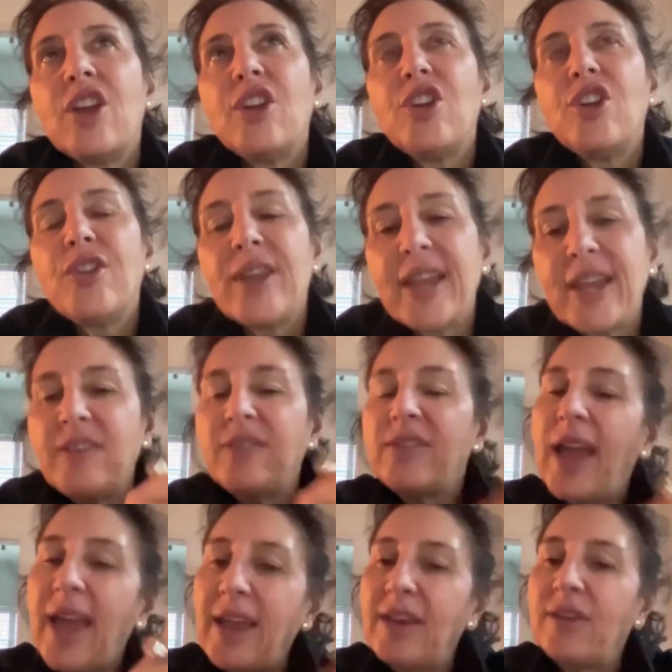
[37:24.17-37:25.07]
You need
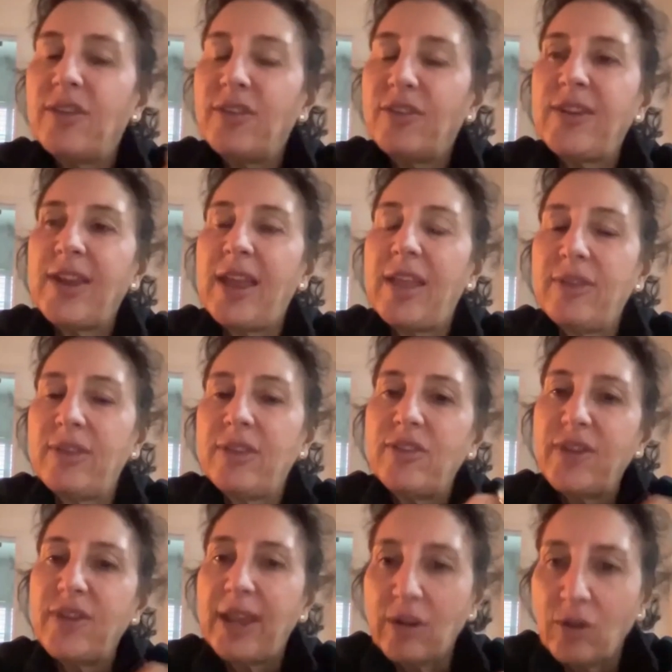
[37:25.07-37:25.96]
to understand
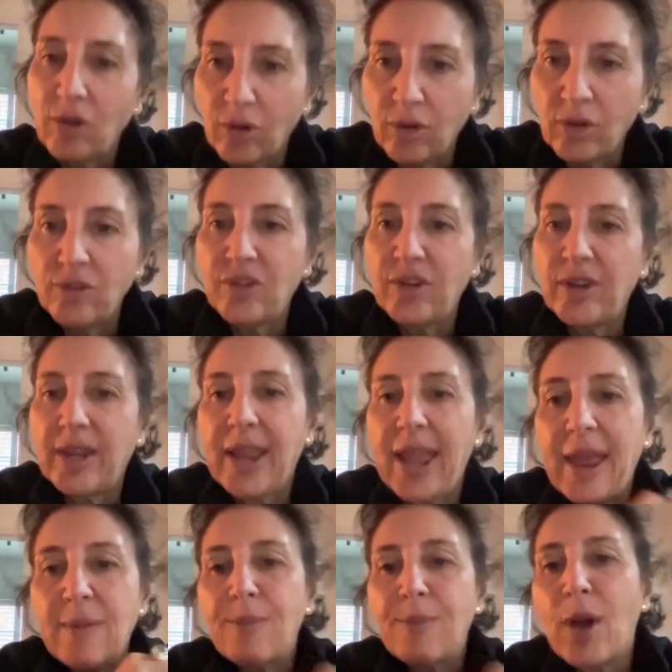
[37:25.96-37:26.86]
this technology,
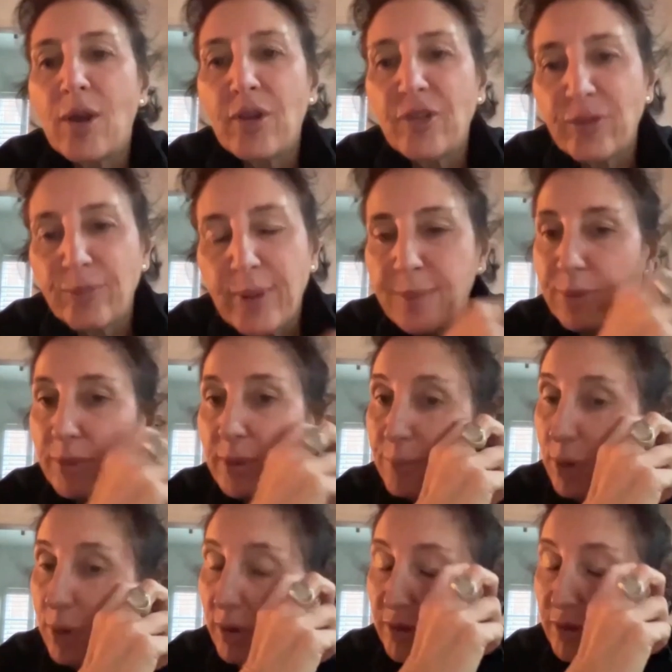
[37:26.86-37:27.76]
and most people
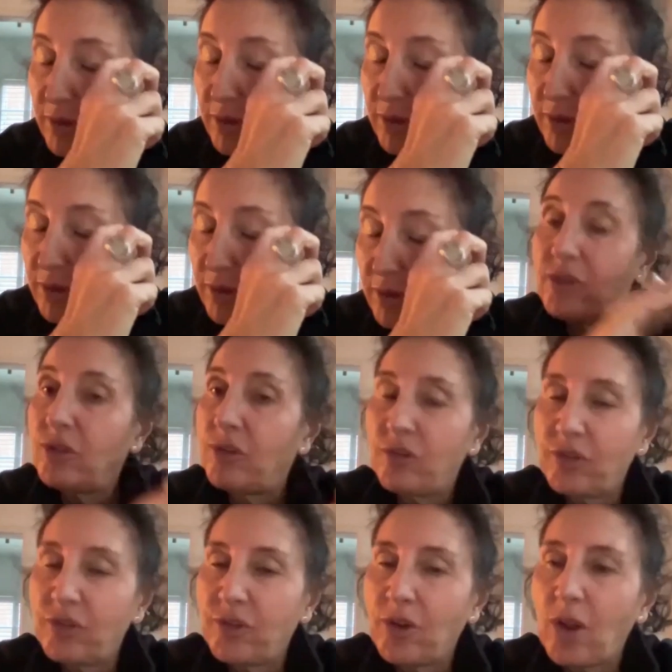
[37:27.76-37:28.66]
in policy
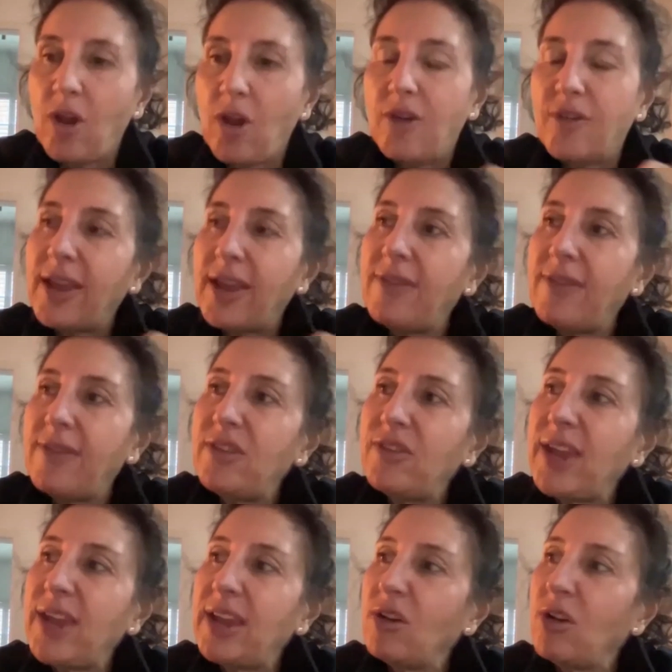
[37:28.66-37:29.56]
positions don't. And this
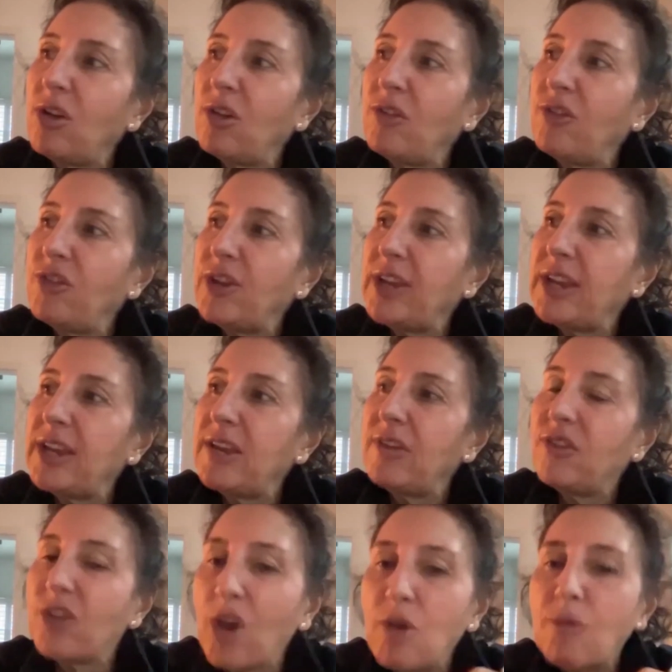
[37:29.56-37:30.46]
technology
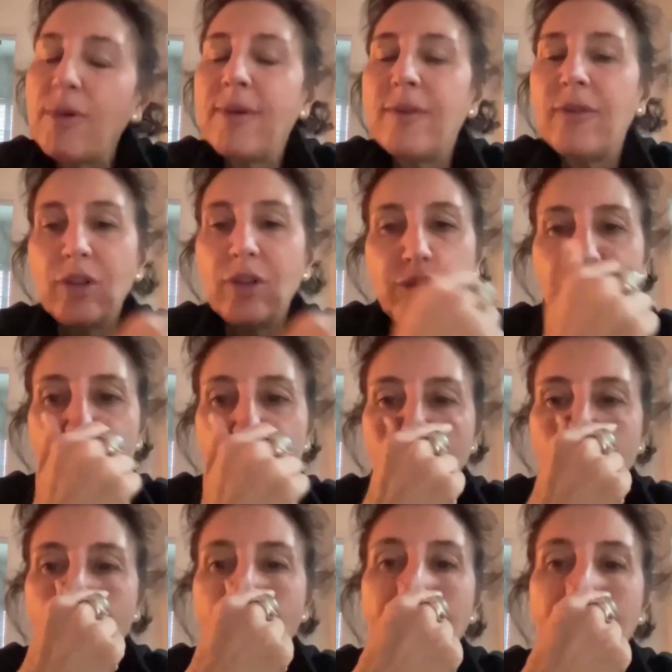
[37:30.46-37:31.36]
is so
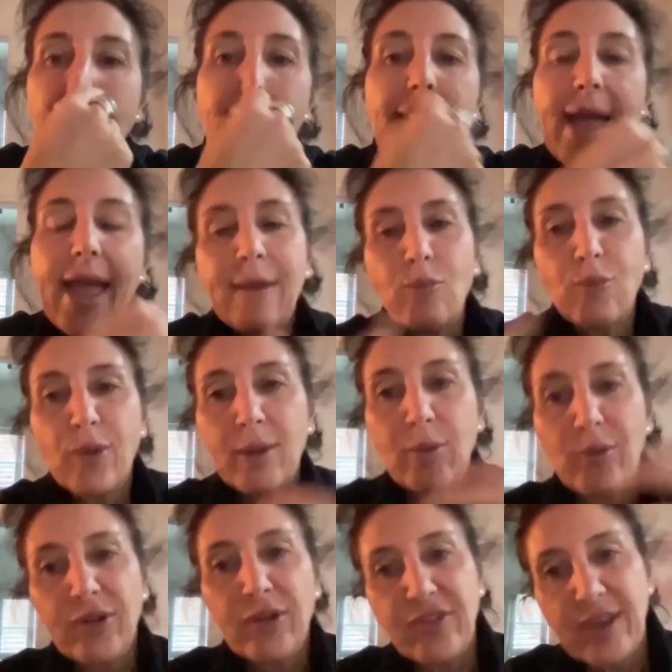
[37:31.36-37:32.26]
revolutionary, and where
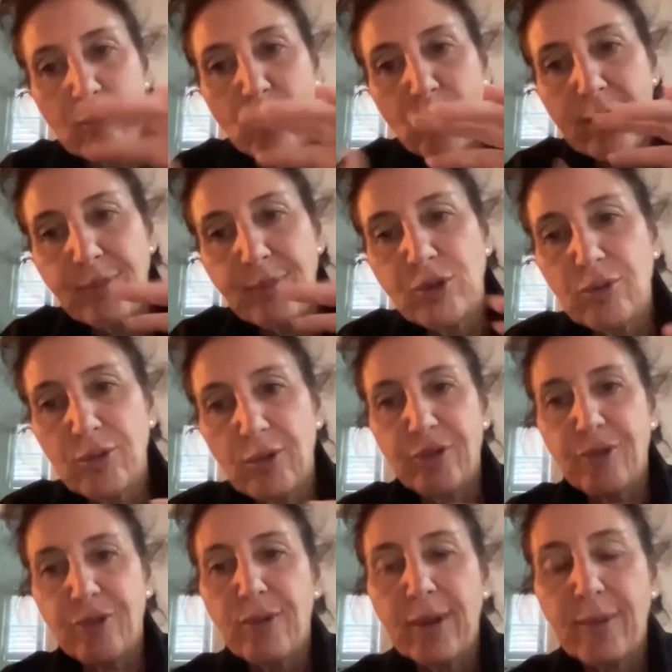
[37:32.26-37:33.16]
we're seeing Web 2 and
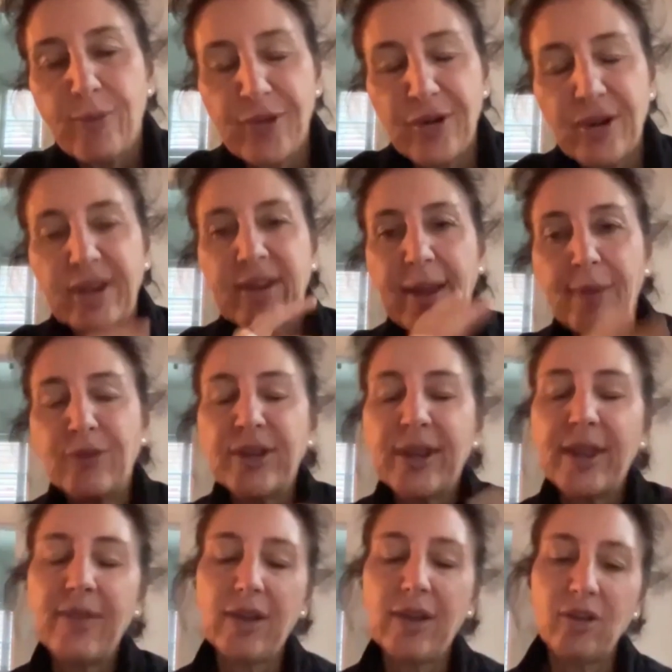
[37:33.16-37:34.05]
Web 3 come
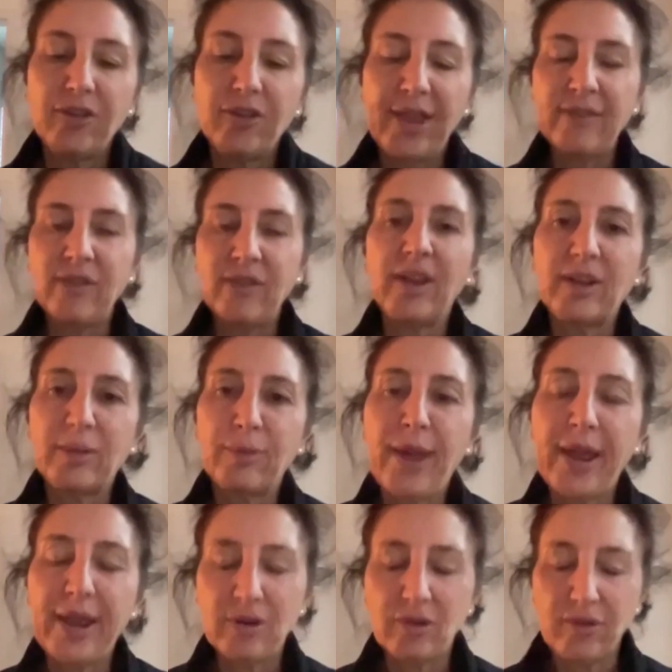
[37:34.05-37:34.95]
together, because as I
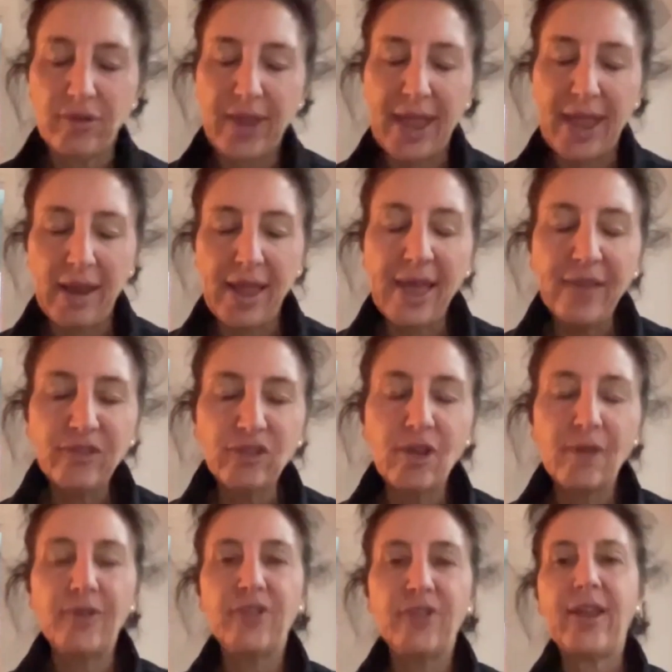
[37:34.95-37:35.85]
explained on our last
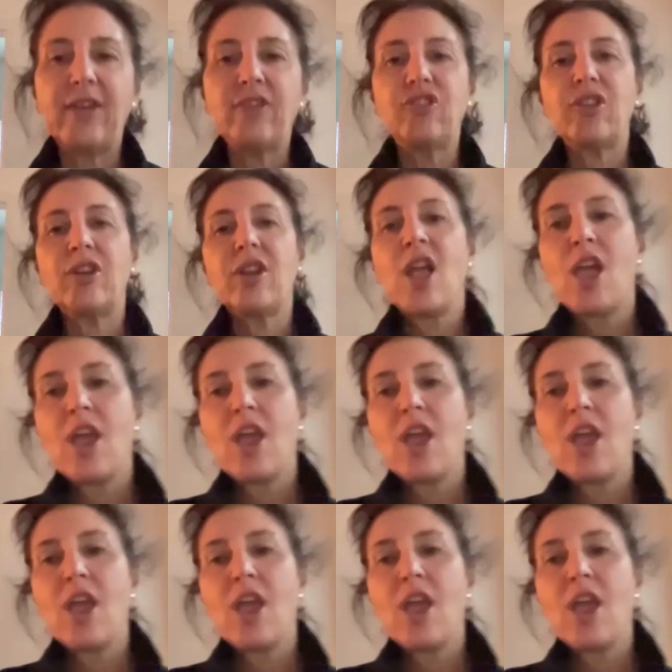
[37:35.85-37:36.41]
conversation,